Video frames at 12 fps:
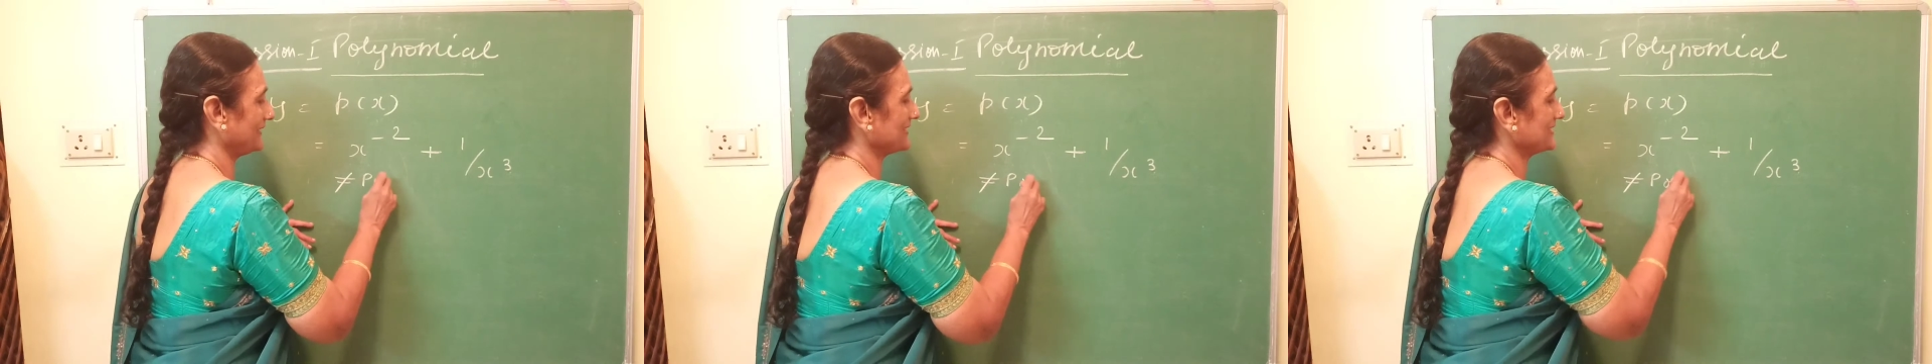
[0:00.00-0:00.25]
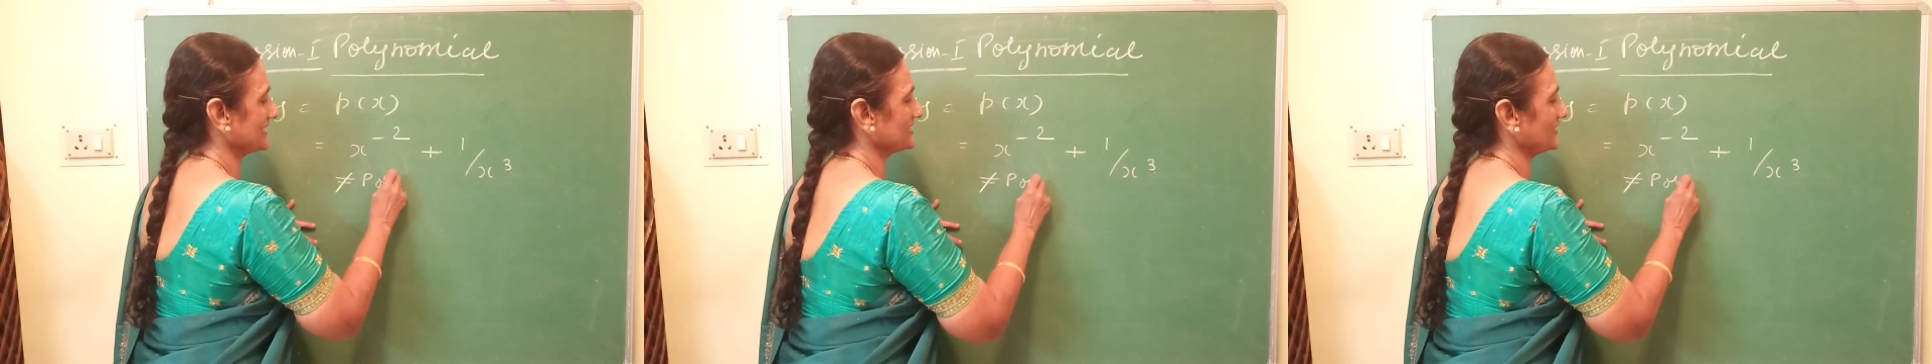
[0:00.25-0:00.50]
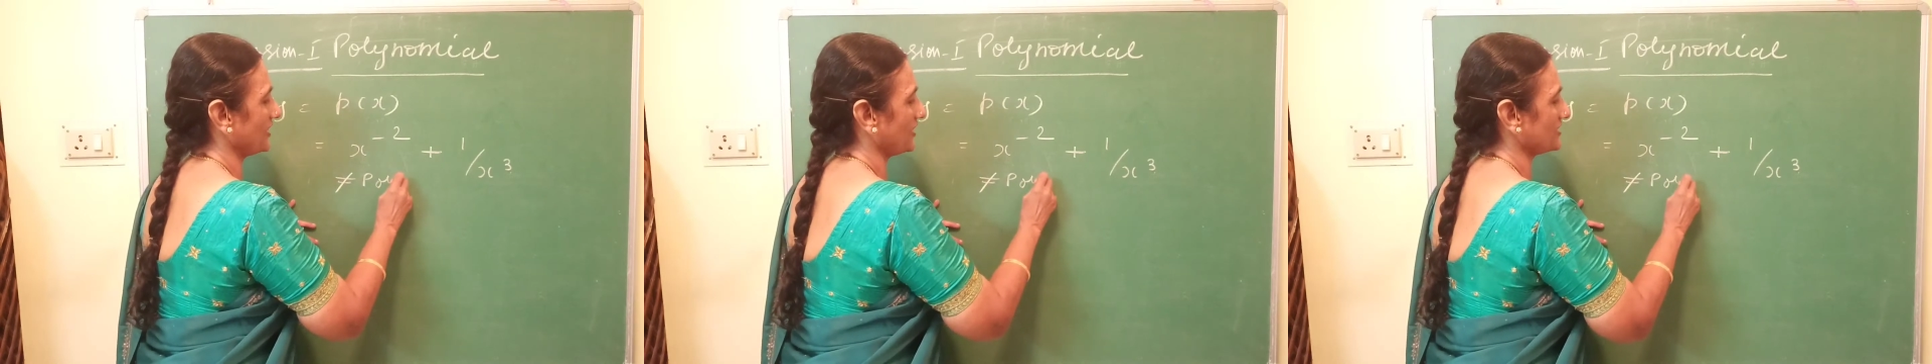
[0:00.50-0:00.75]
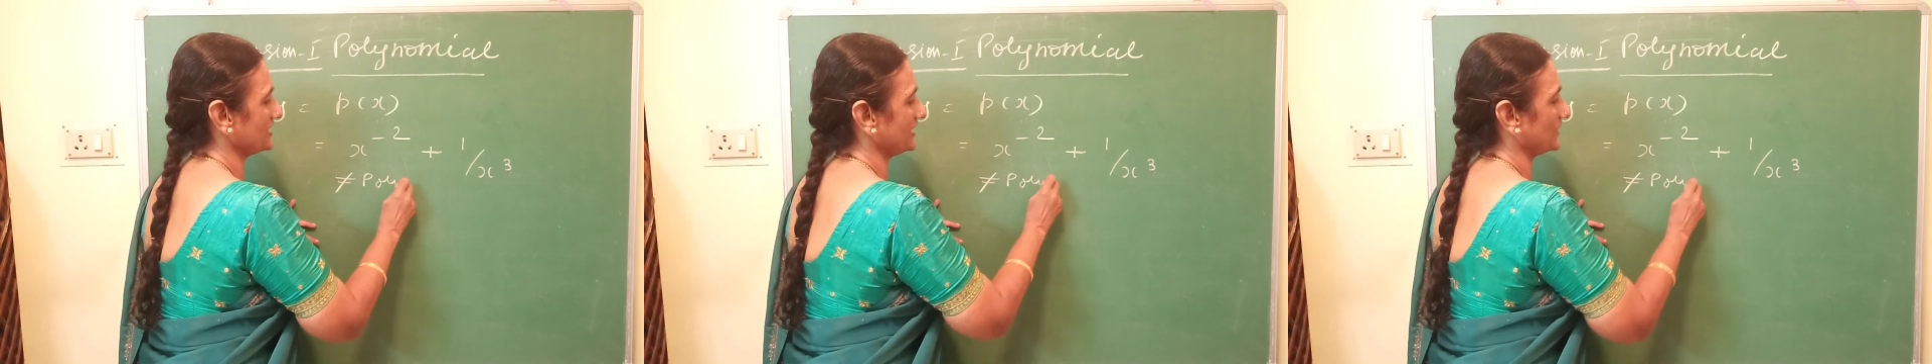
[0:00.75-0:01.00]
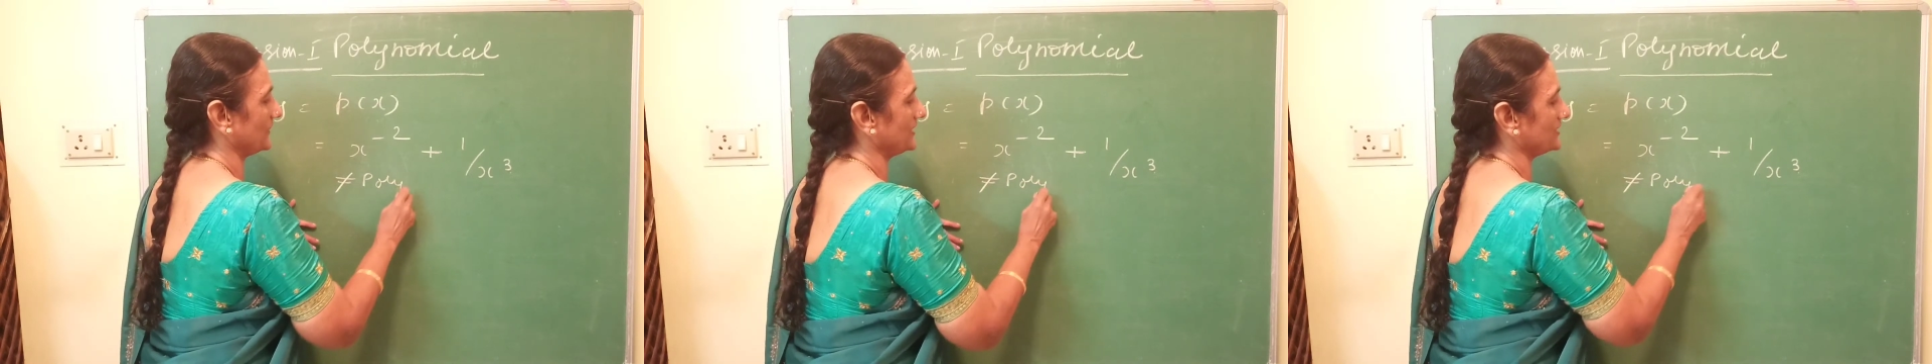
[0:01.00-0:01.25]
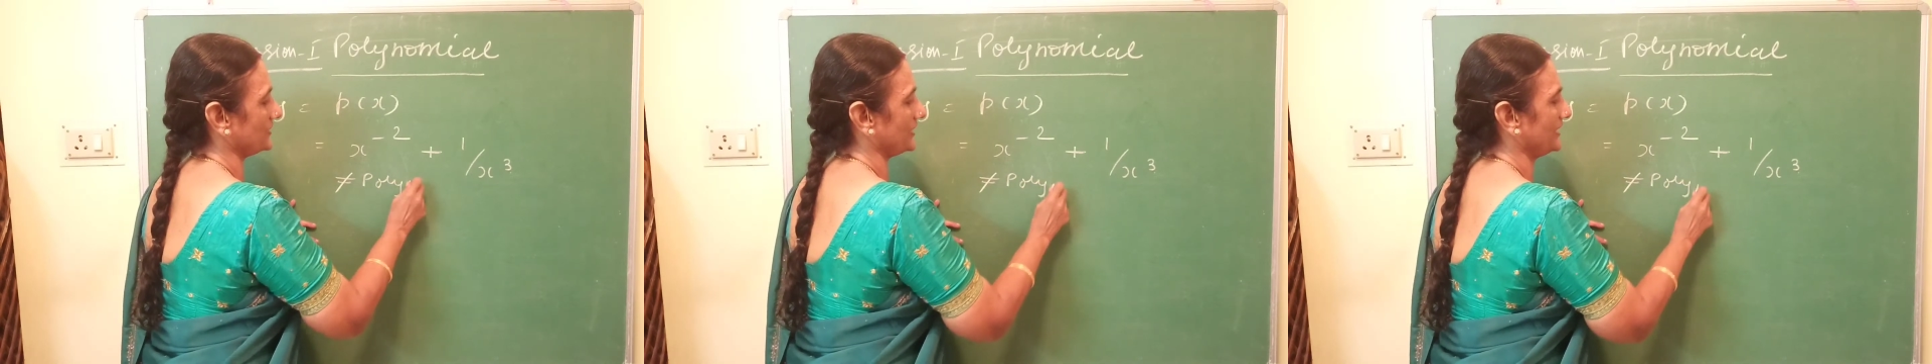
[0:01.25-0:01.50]
This is not
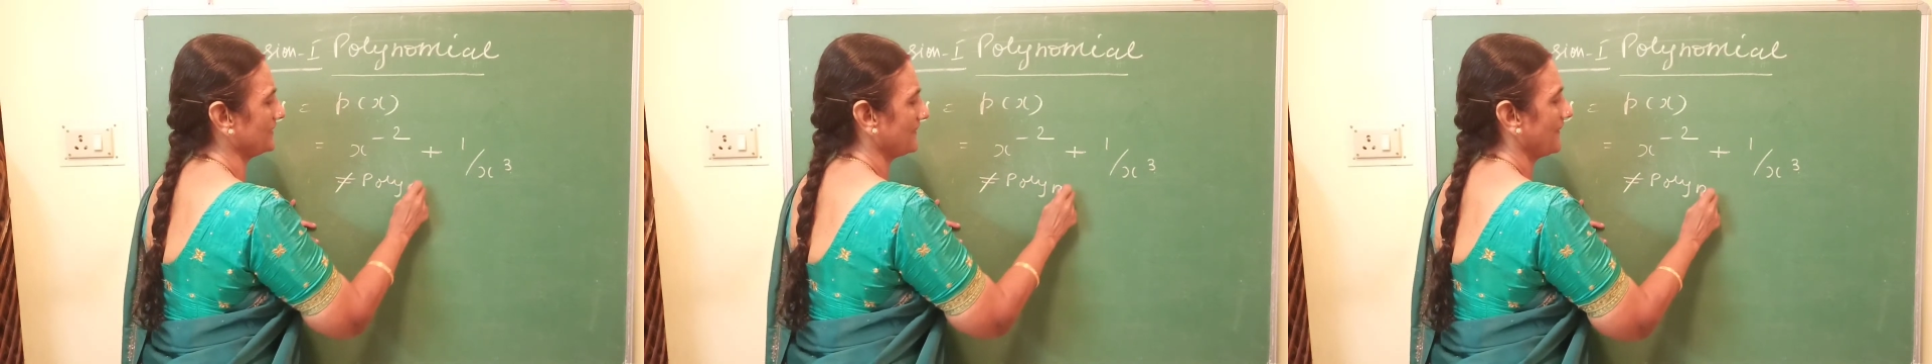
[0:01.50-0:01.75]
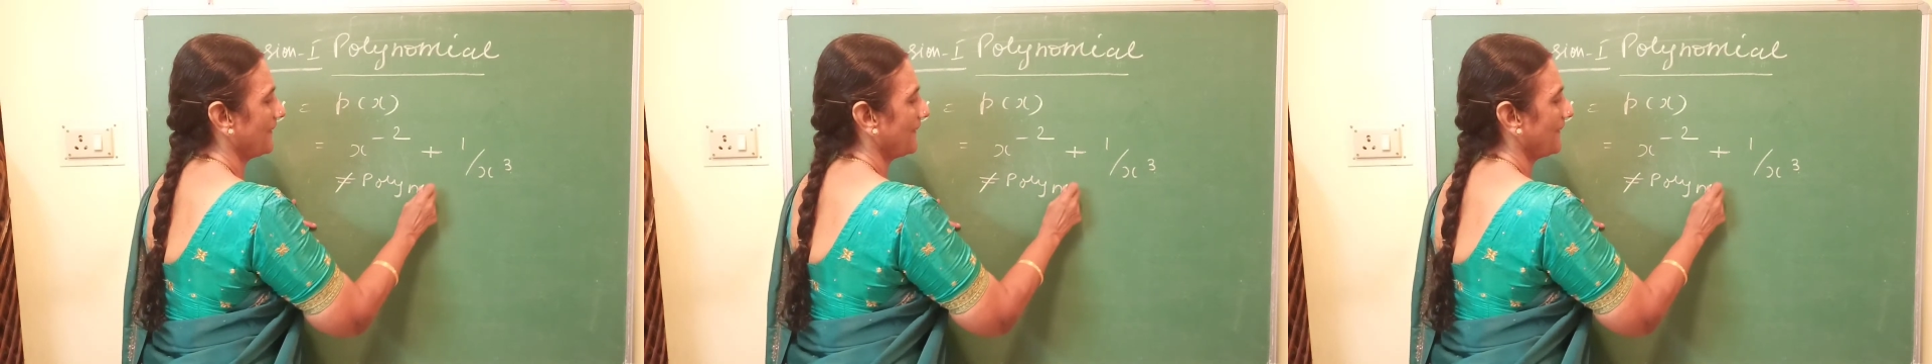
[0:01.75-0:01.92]
equal to a